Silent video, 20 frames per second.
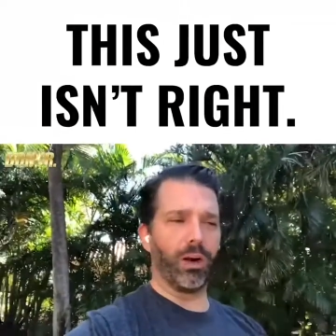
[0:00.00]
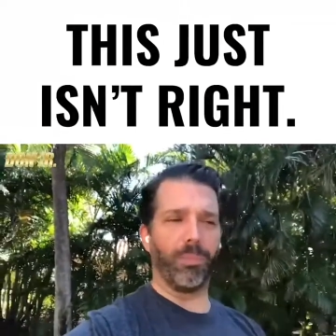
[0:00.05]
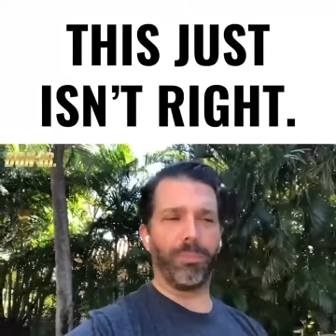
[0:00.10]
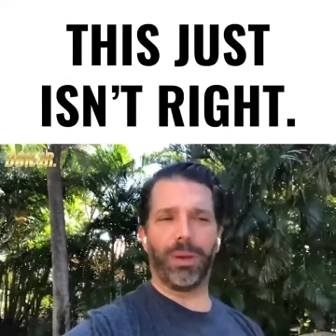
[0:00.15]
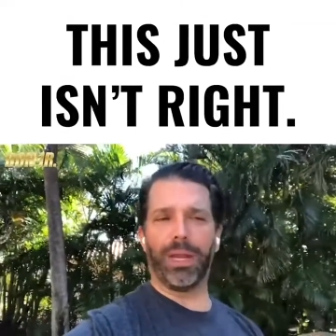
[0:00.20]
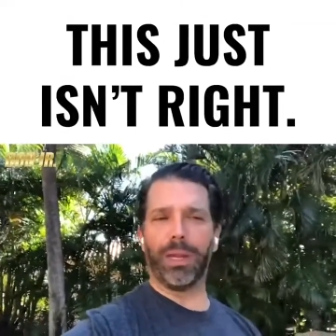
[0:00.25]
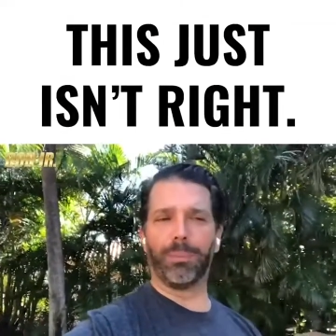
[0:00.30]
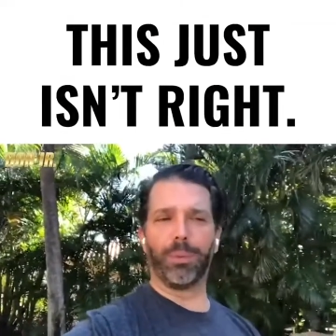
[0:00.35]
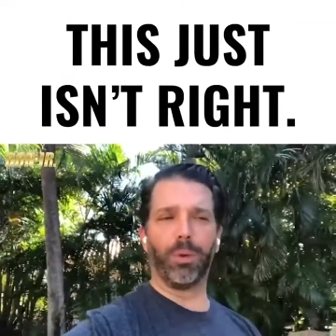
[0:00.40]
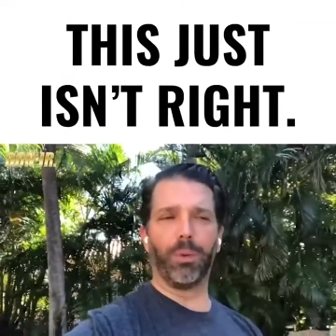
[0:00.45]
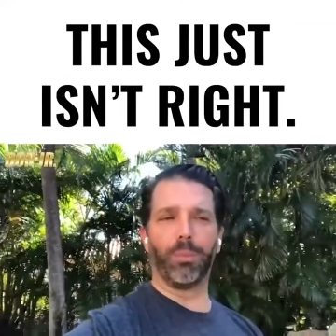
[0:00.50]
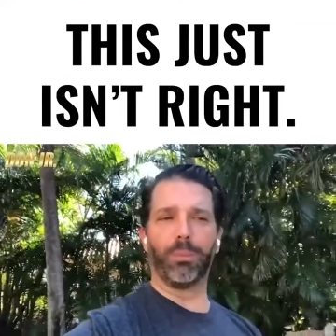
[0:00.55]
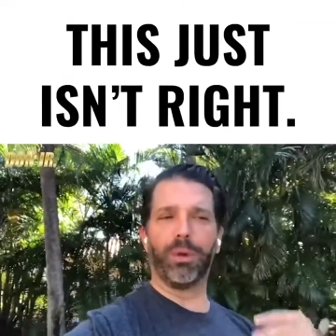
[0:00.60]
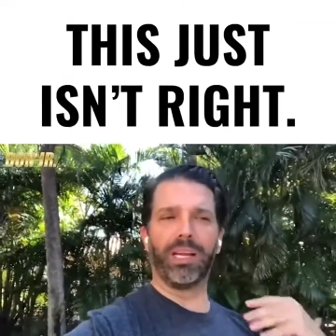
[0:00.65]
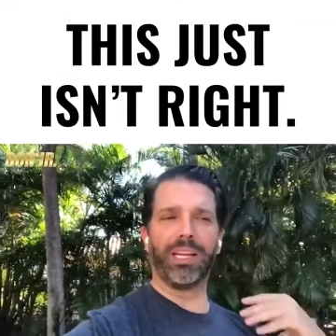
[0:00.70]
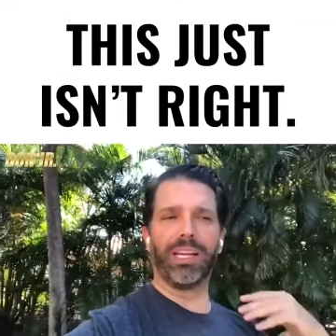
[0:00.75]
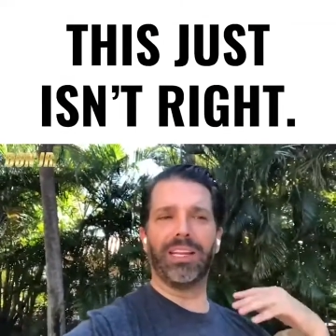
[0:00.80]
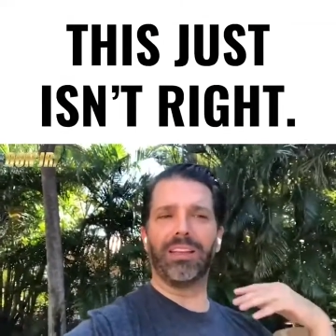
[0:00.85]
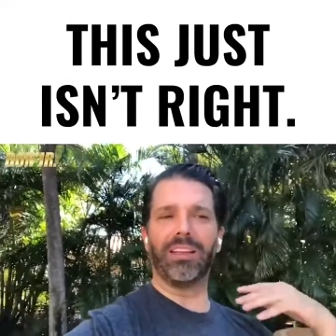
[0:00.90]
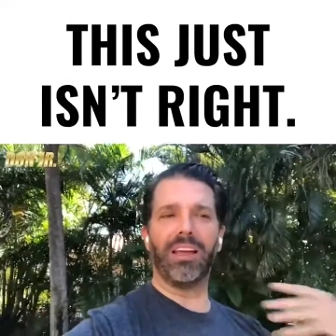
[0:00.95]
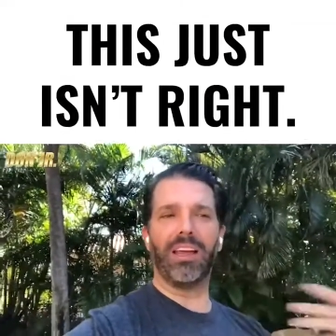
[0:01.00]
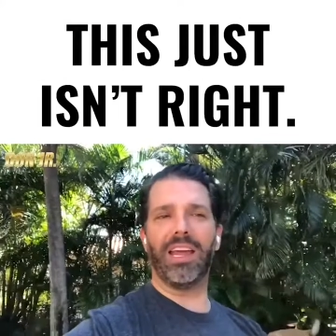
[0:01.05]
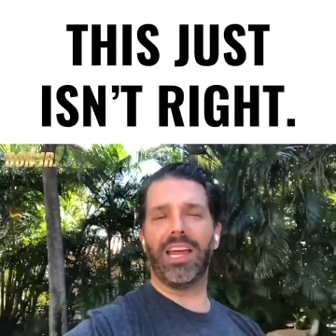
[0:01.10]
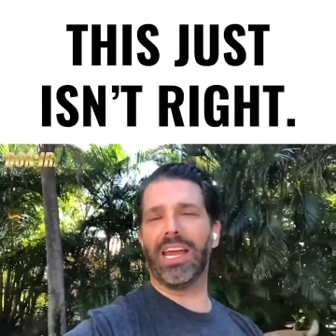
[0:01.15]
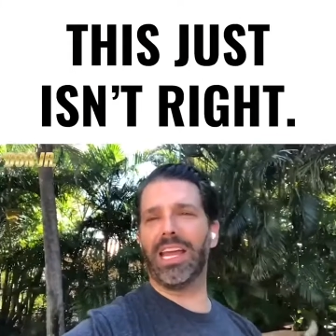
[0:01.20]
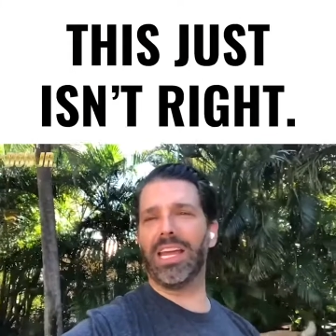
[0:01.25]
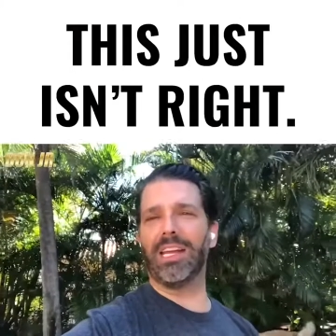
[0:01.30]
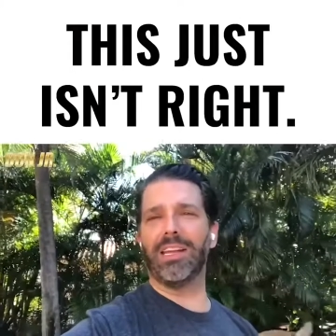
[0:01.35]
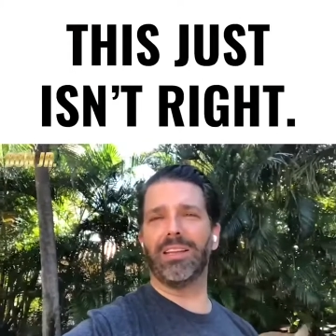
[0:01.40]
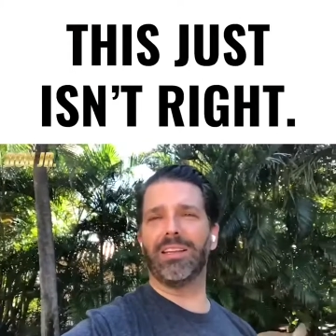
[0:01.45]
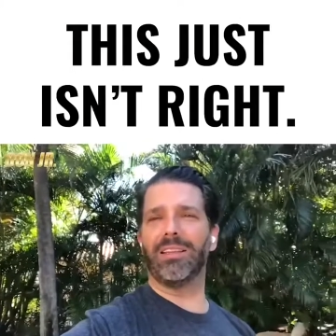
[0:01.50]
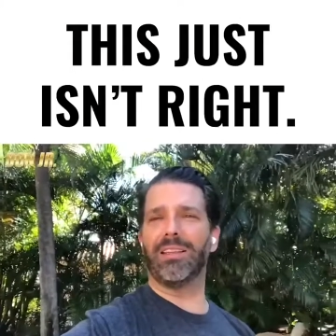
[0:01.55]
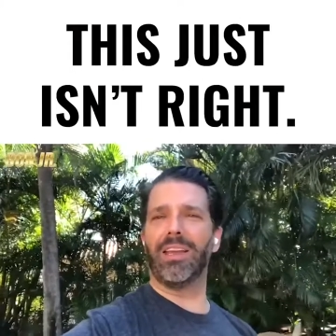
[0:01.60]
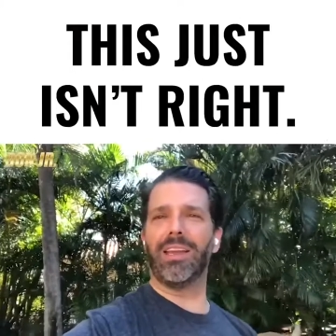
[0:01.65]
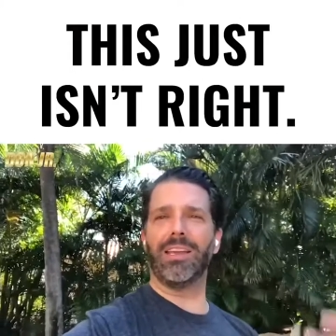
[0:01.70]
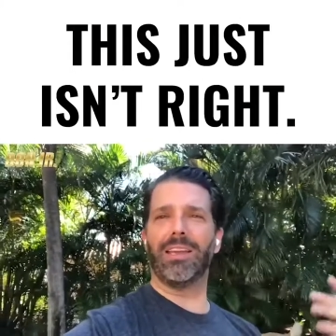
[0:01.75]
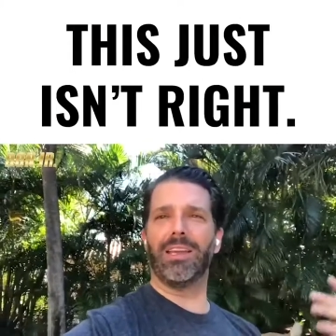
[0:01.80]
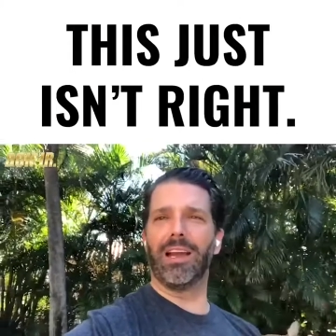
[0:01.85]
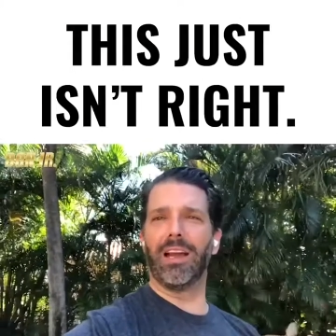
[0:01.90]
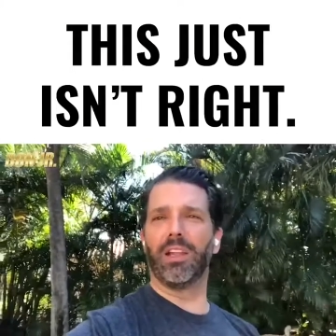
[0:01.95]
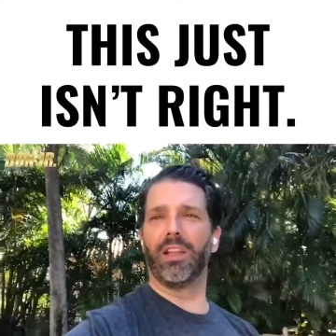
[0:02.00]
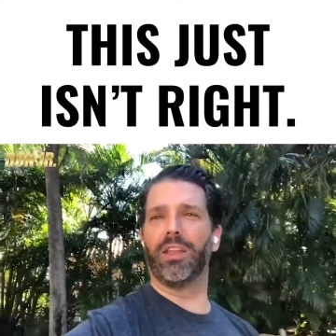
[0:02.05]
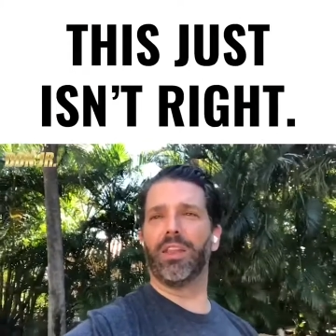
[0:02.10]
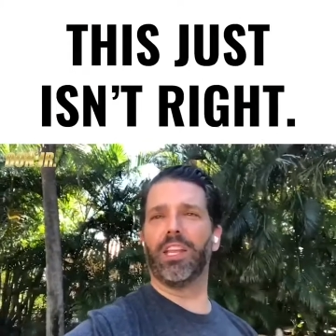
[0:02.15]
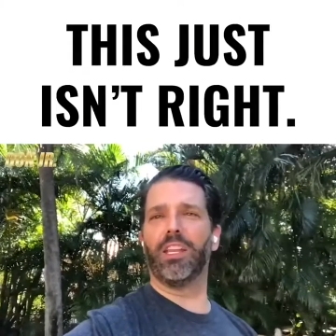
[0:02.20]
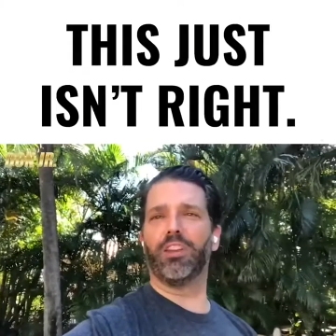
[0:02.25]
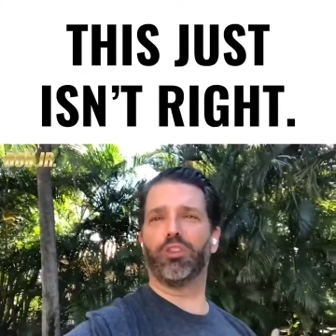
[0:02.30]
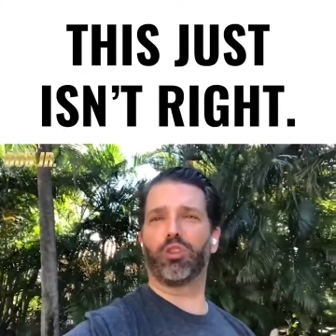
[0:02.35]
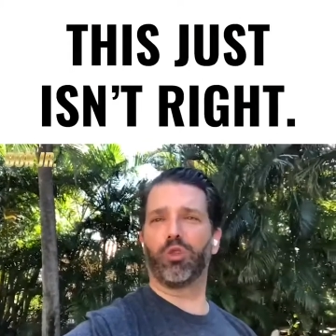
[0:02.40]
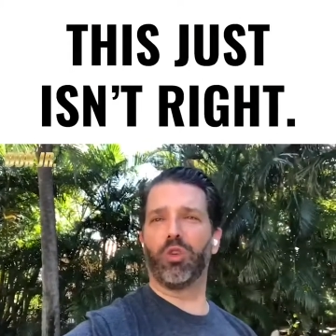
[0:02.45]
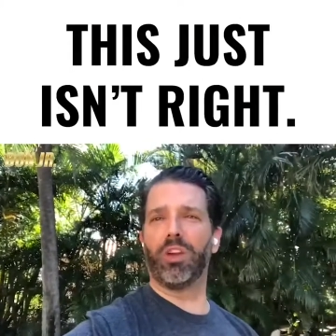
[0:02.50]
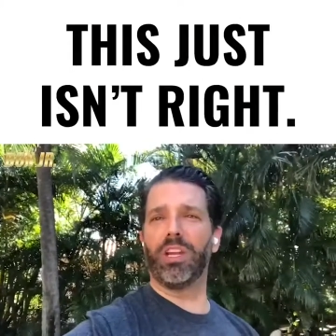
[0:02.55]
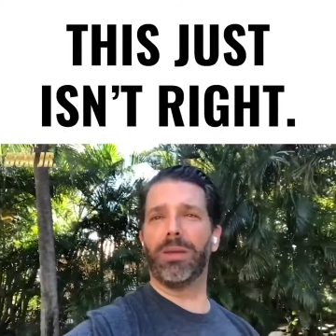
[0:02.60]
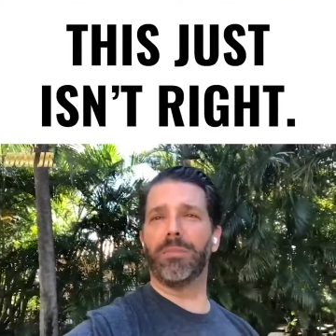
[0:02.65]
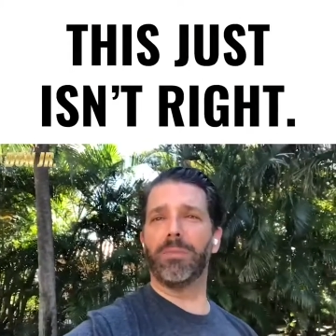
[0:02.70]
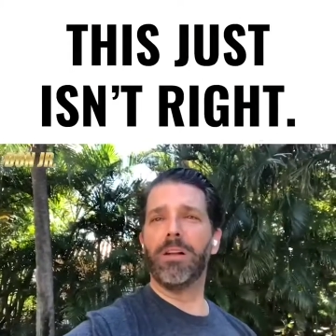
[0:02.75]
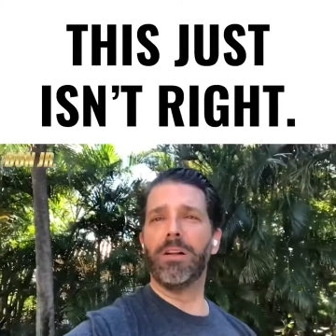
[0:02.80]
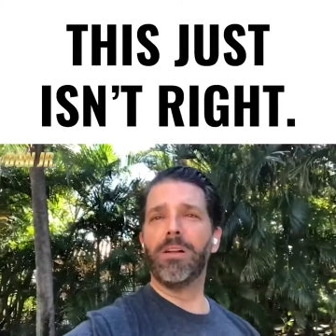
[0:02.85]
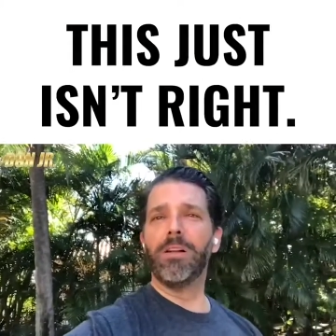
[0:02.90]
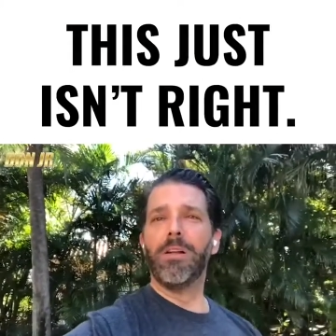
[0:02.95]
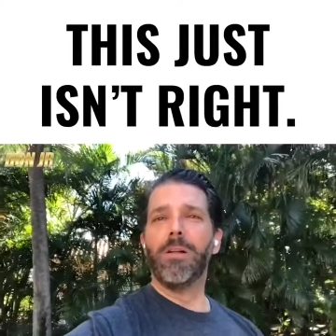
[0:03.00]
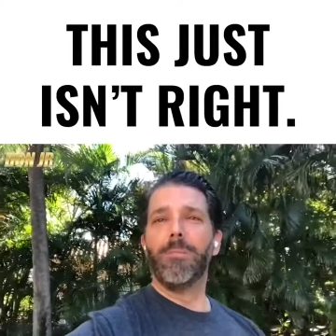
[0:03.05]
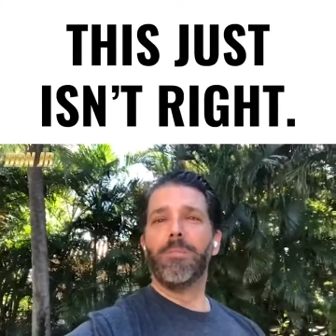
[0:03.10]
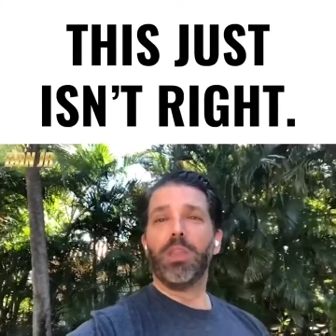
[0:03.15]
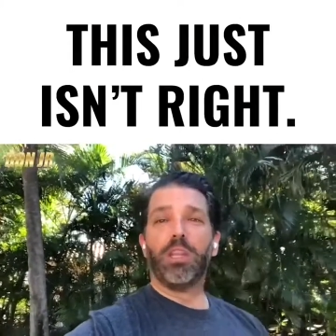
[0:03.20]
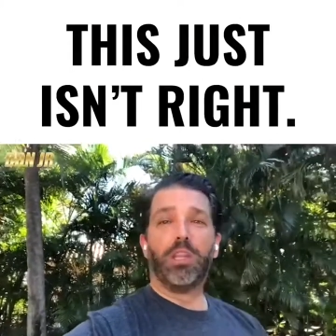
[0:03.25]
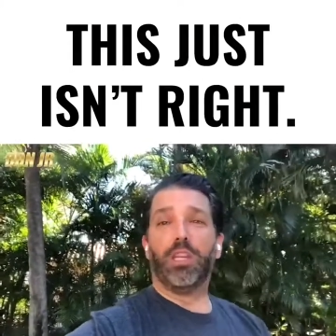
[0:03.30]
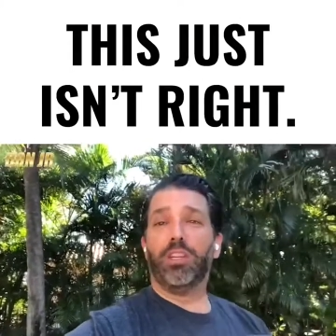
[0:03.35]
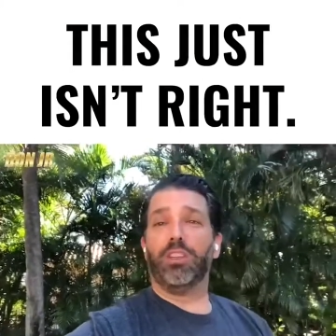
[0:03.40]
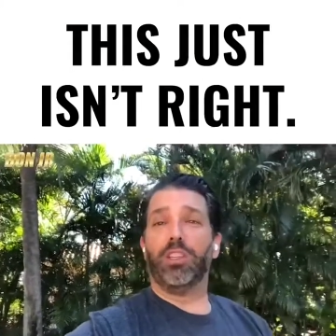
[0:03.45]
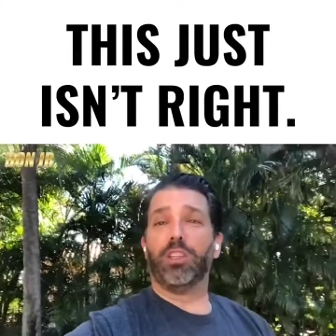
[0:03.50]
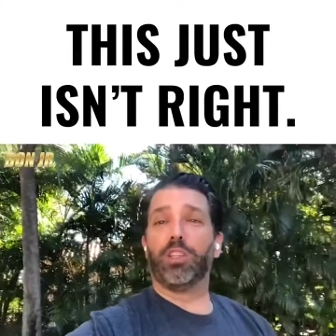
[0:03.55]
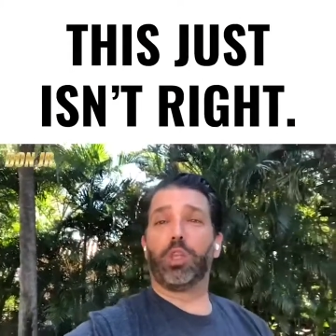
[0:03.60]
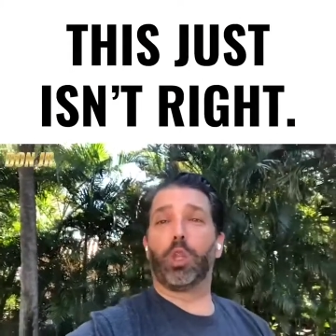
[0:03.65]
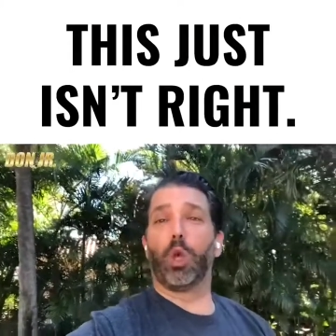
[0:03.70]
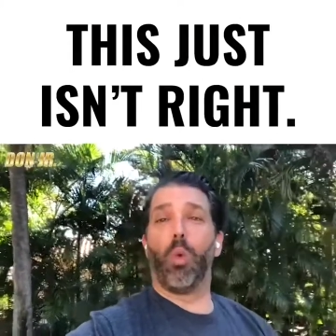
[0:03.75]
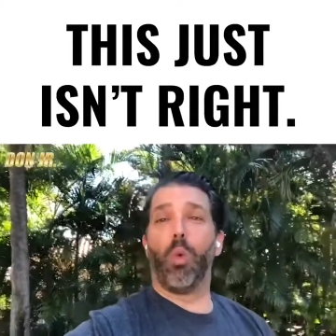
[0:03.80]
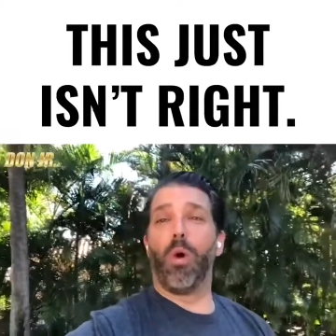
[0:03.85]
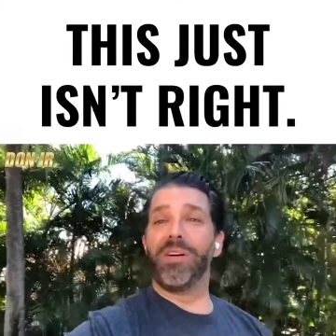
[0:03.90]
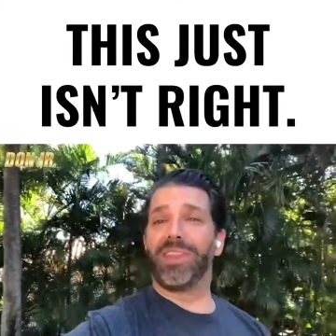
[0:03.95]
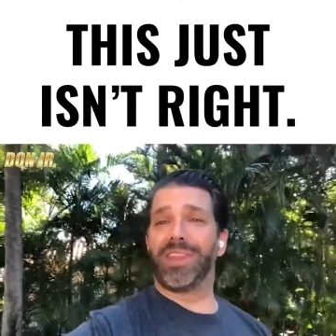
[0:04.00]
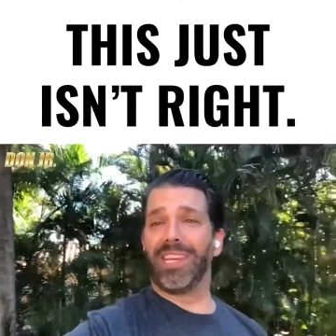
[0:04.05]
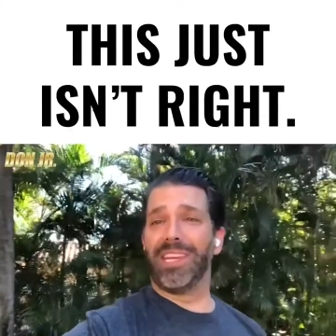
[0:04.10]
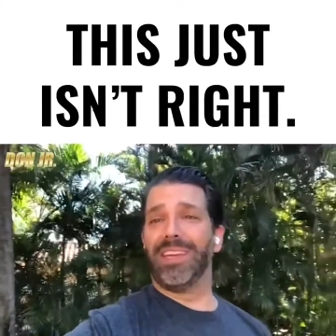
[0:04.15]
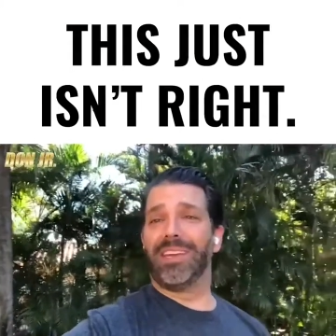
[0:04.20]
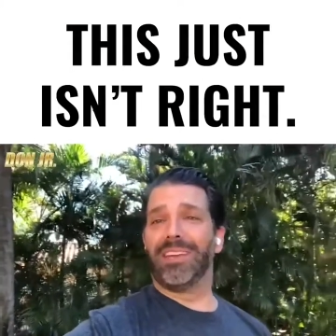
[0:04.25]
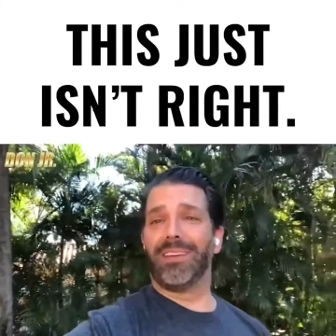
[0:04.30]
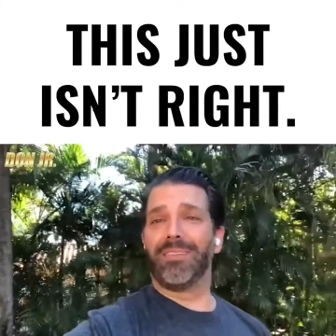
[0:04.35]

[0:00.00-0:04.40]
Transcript: people bring in the hate and they yell and they scream. This is the one thing